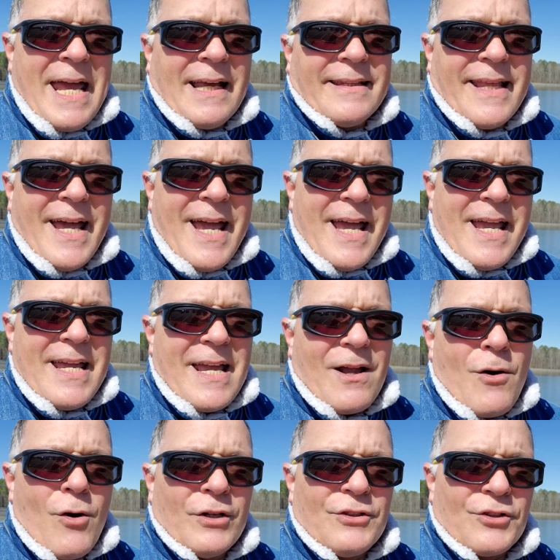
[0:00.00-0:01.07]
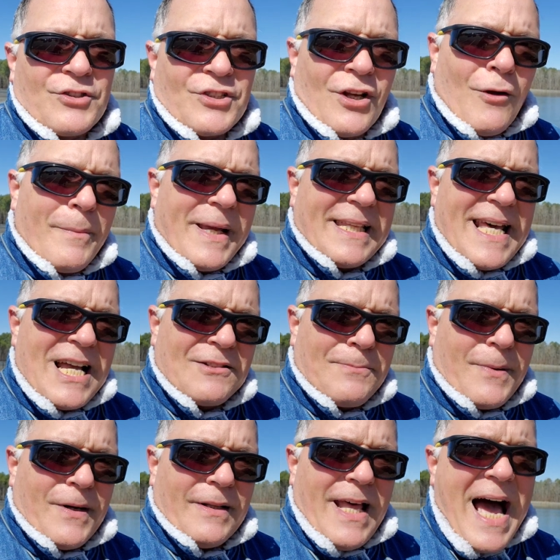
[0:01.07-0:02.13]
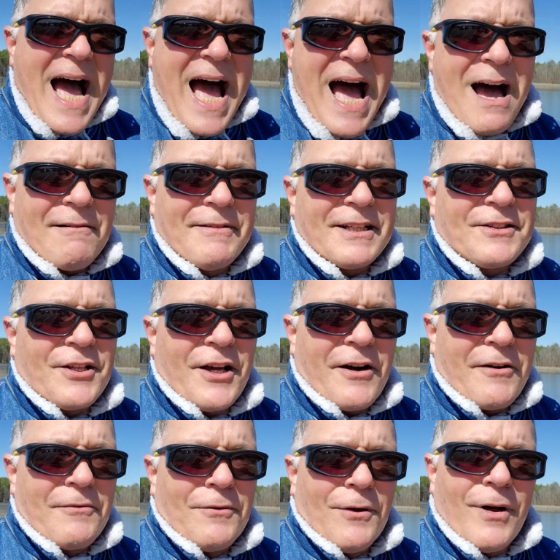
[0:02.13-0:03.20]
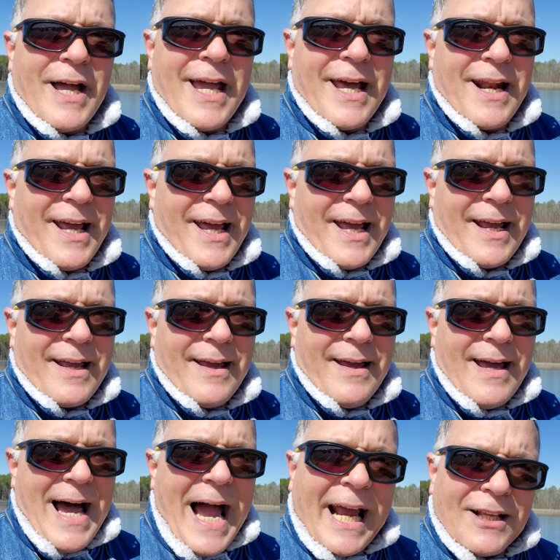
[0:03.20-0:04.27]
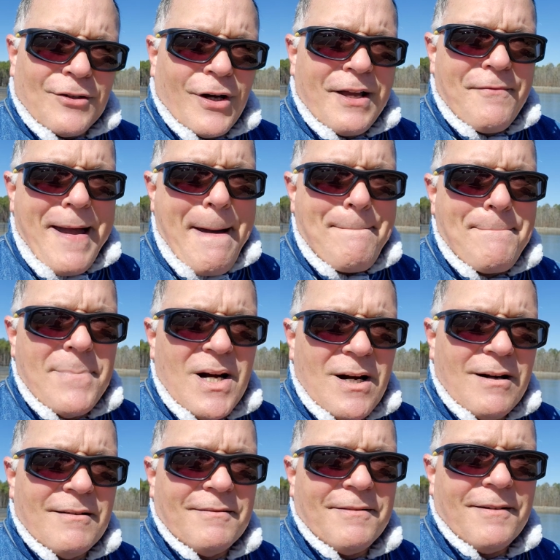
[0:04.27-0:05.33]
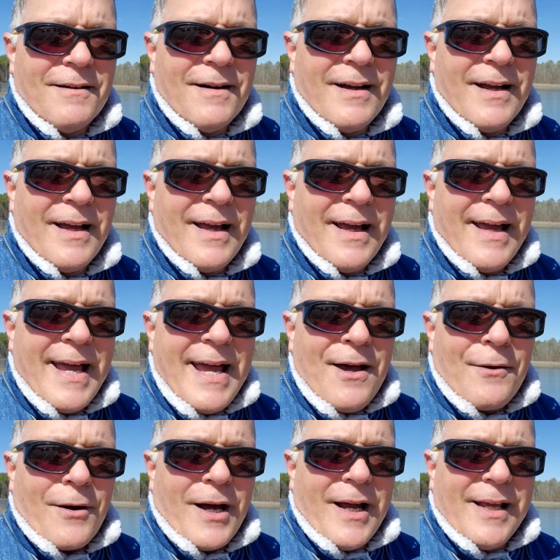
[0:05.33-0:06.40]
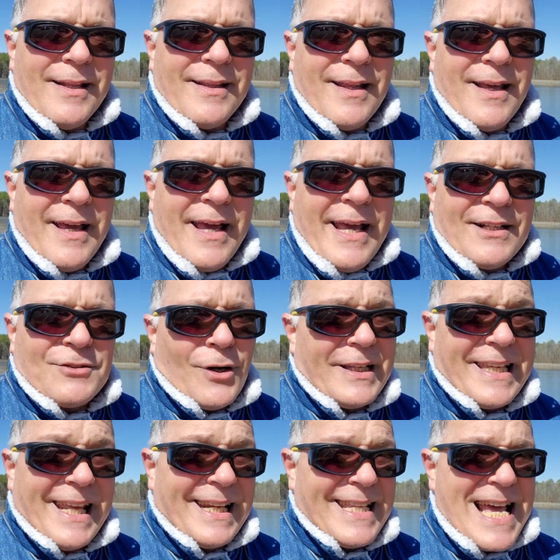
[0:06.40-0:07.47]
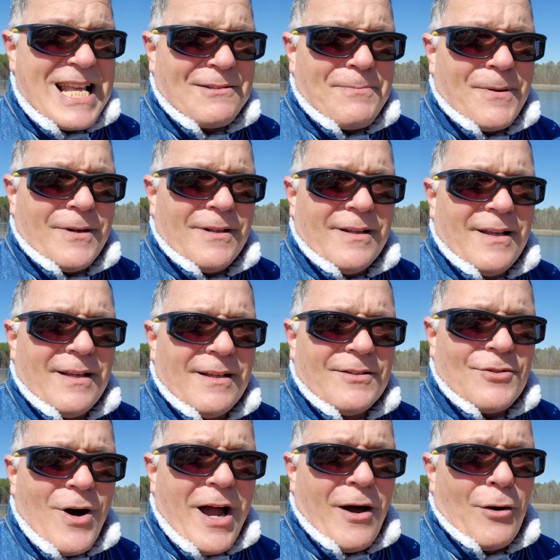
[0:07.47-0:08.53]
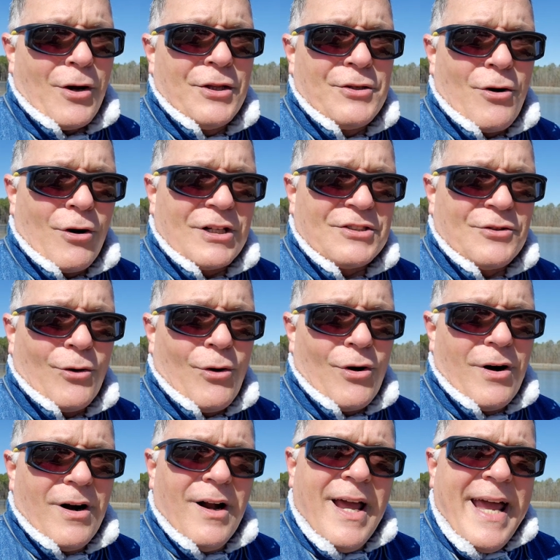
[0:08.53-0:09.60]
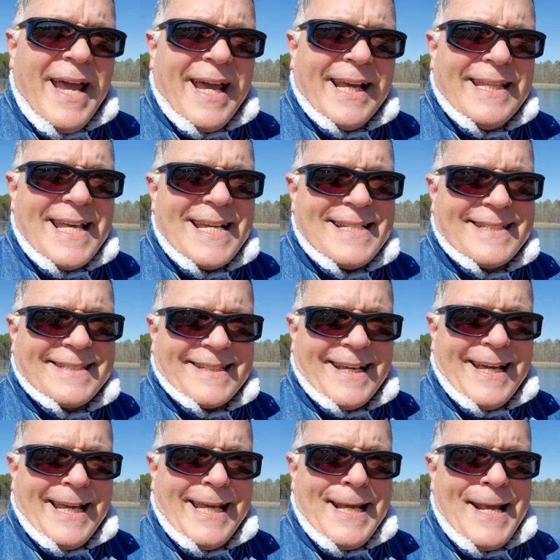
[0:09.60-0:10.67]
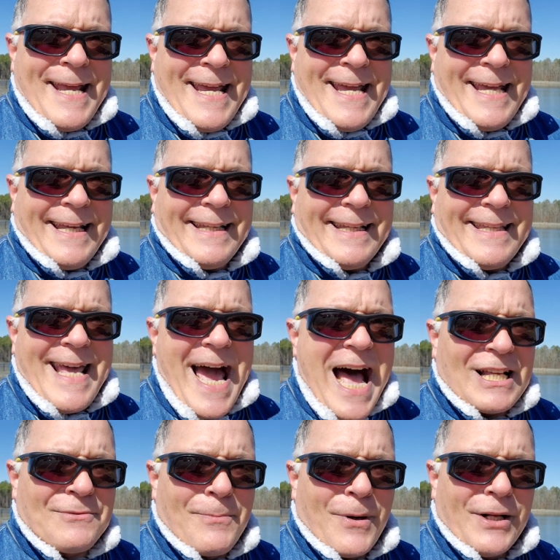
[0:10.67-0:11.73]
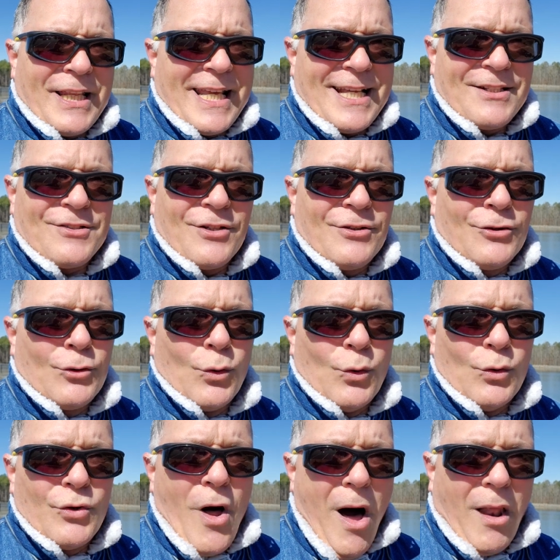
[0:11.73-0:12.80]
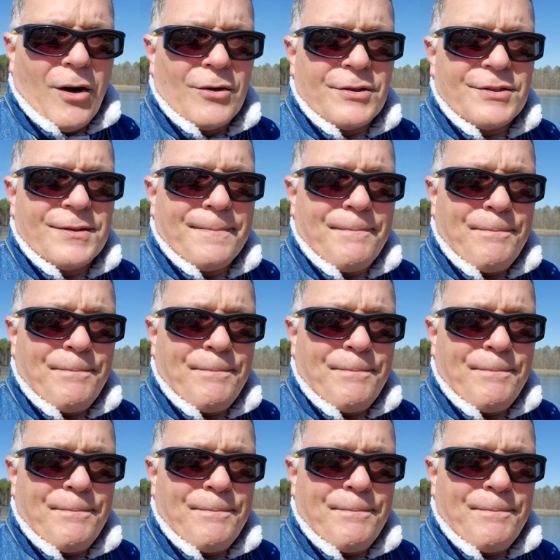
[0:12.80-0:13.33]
They going to sell me an aspirin. I have a terrible headache. I cannot even move, right? So I need an aspirin. So I go to a drugstore and they say the aspirin is $2,